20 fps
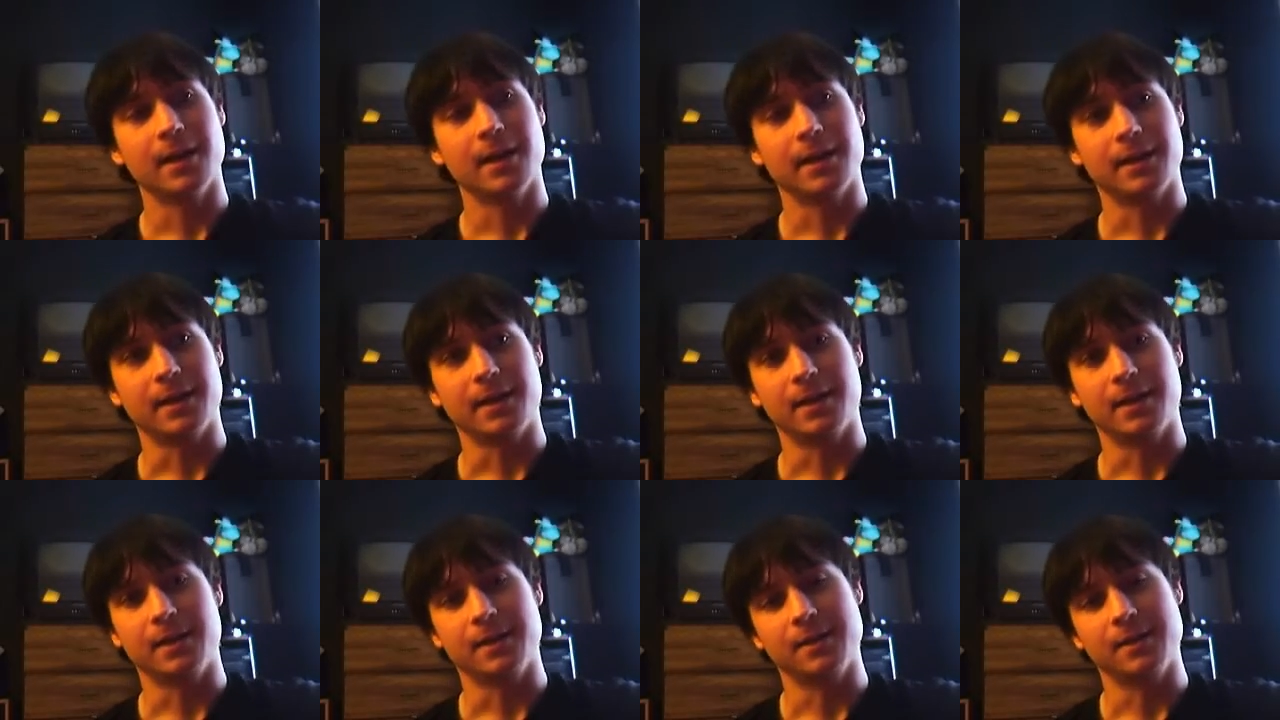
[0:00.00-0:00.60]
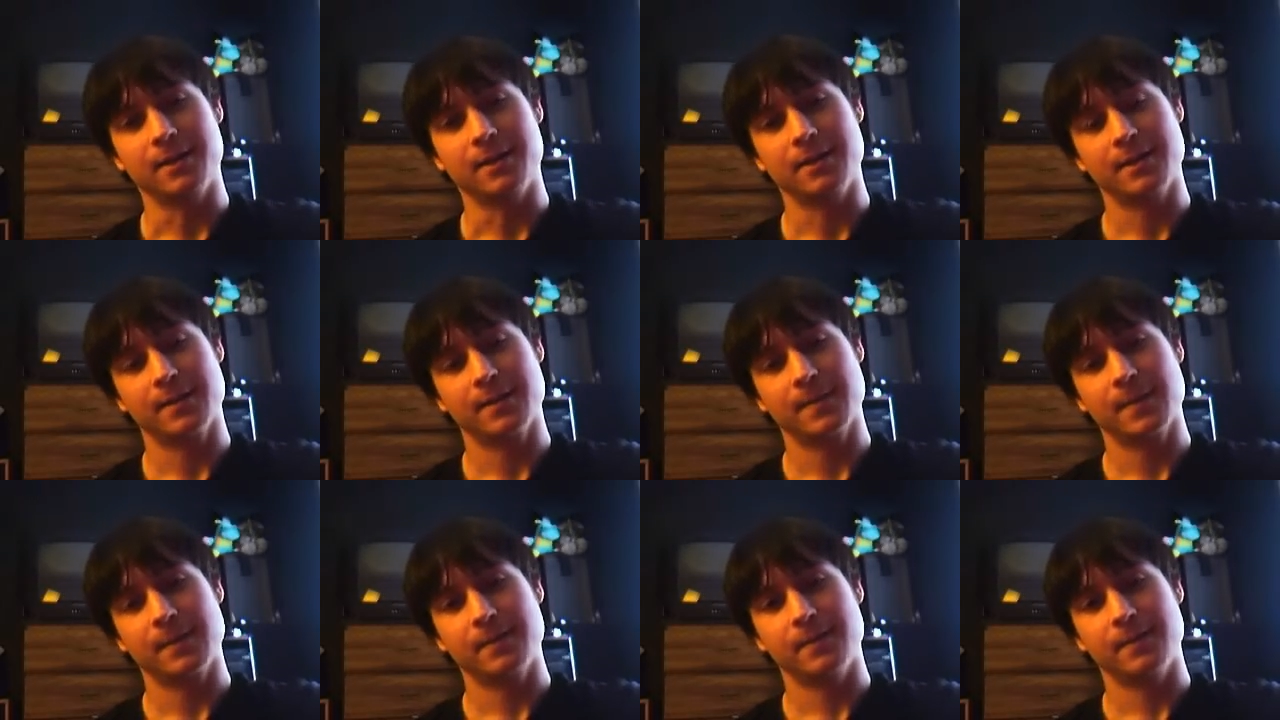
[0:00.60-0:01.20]
and
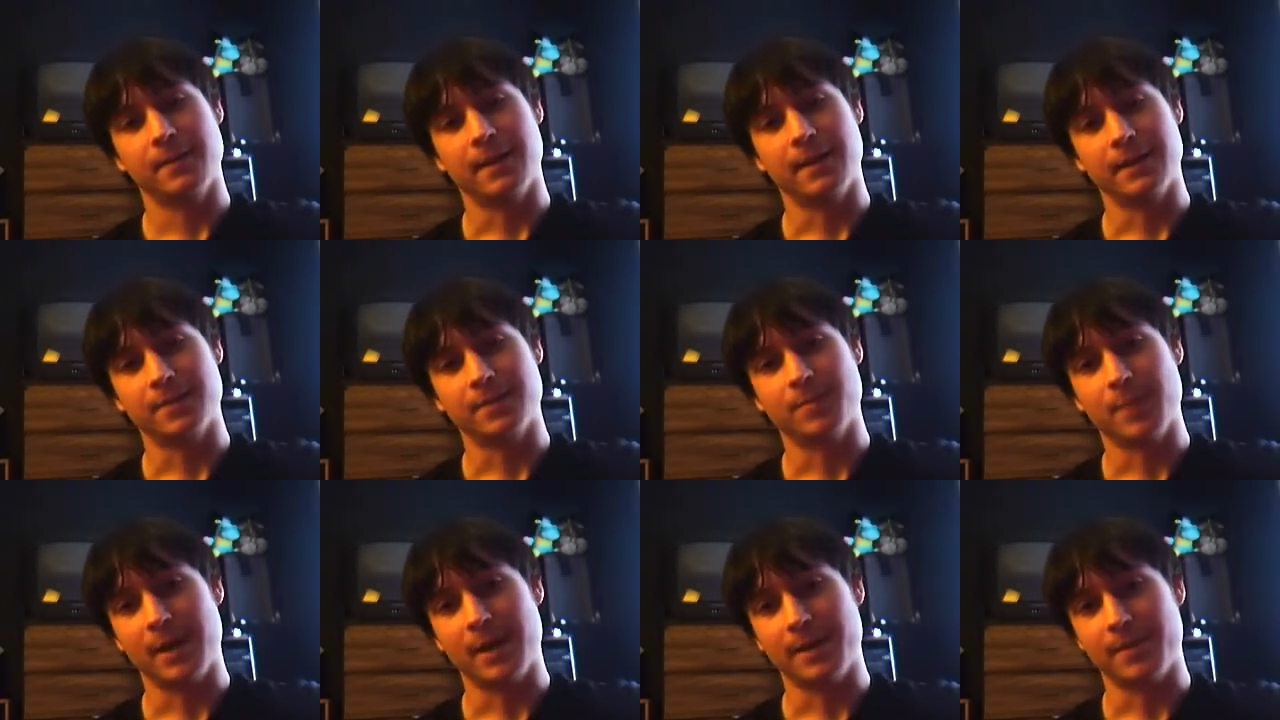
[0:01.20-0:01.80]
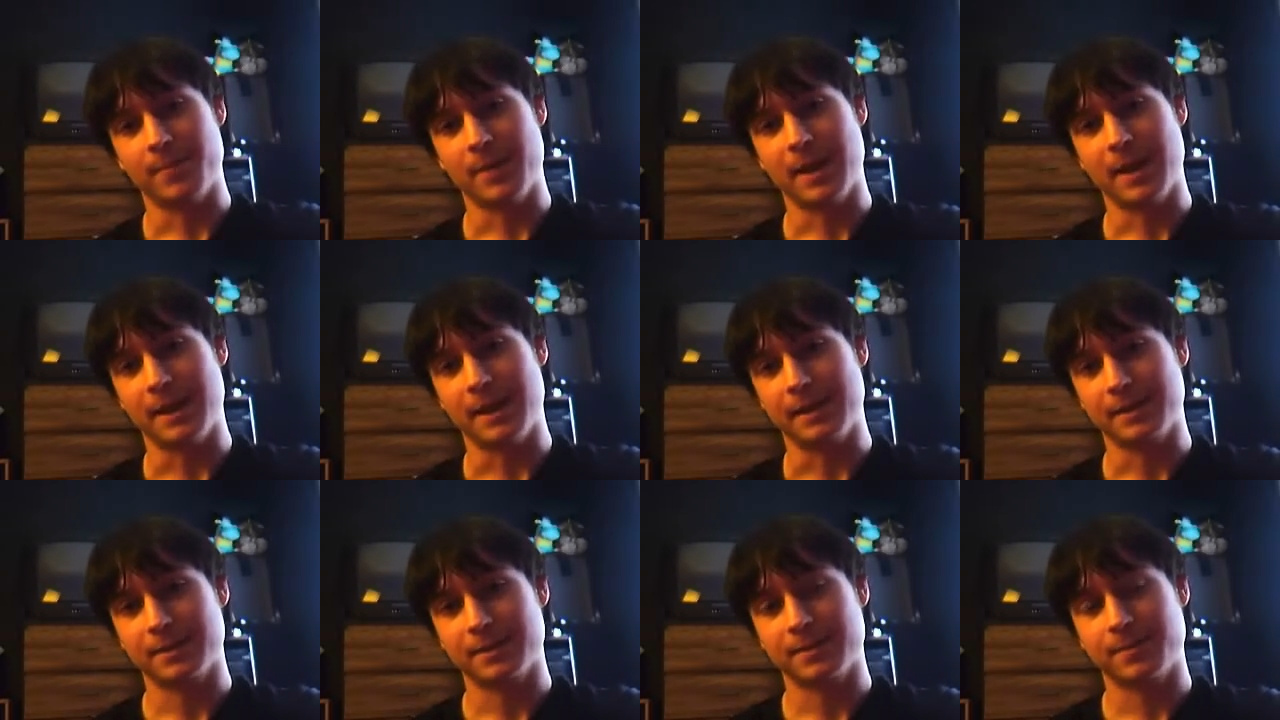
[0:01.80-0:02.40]
that's
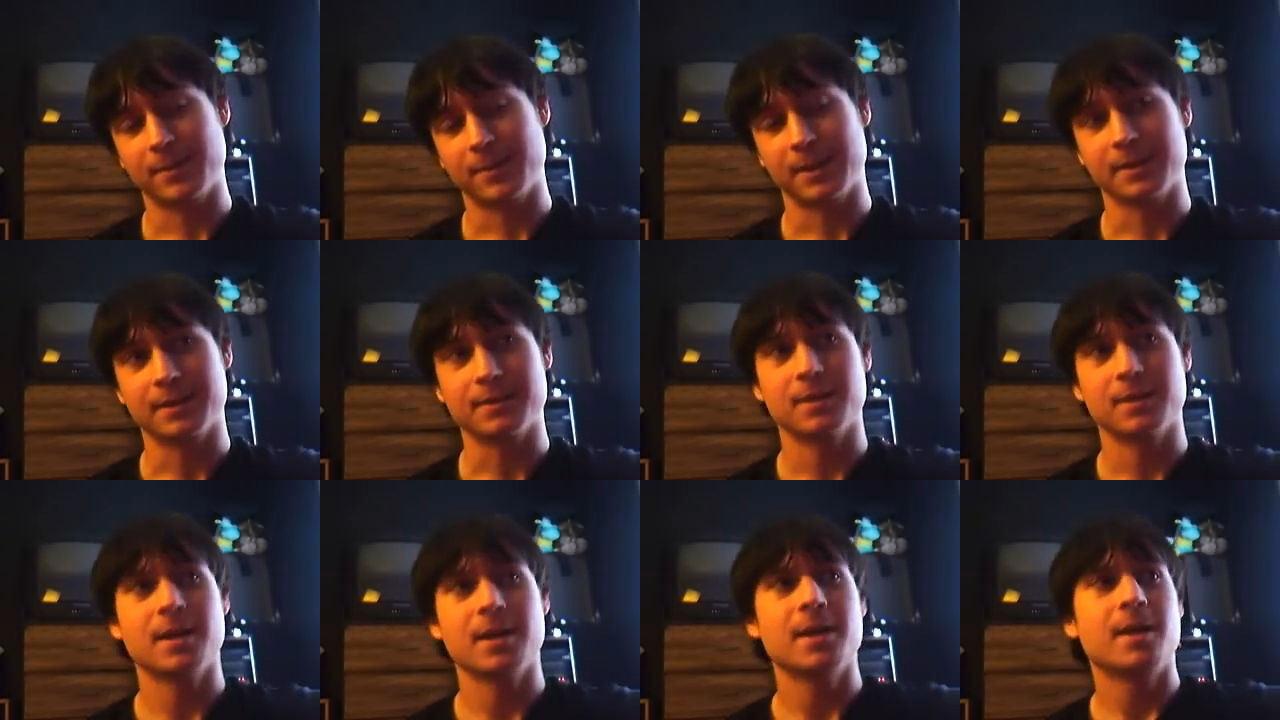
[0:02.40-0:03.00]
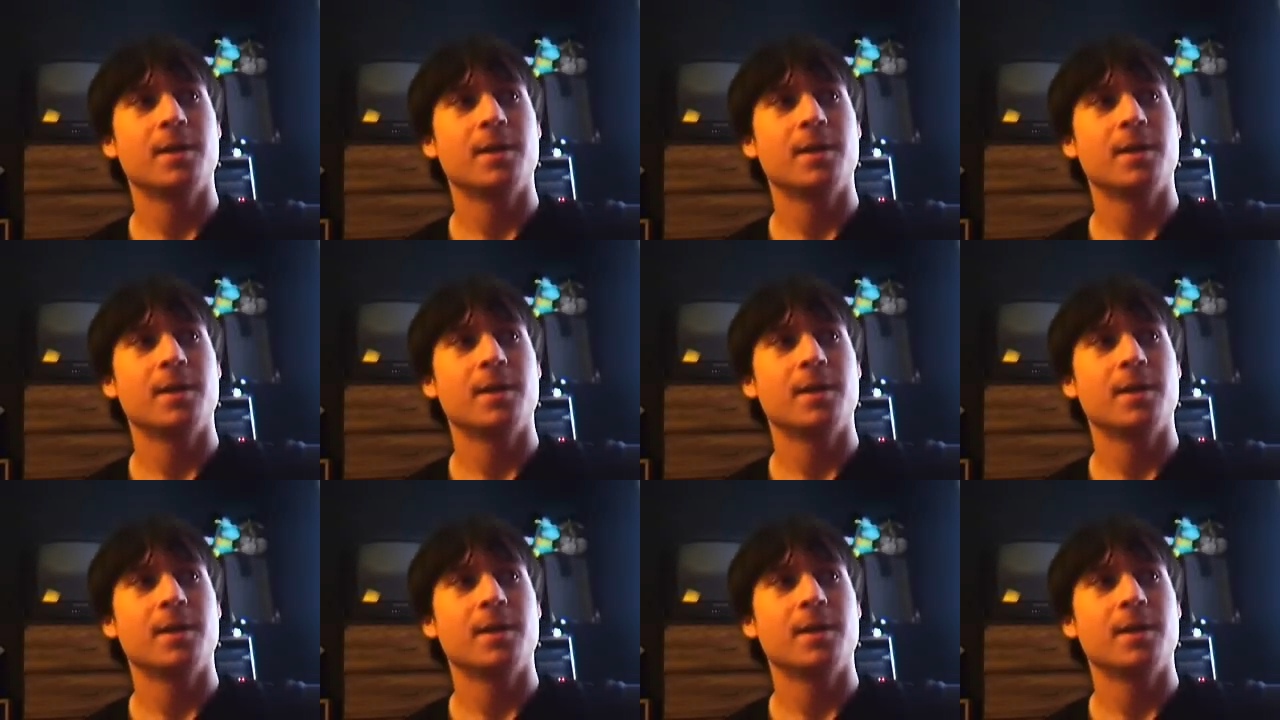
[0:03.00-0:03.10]
mathematics, because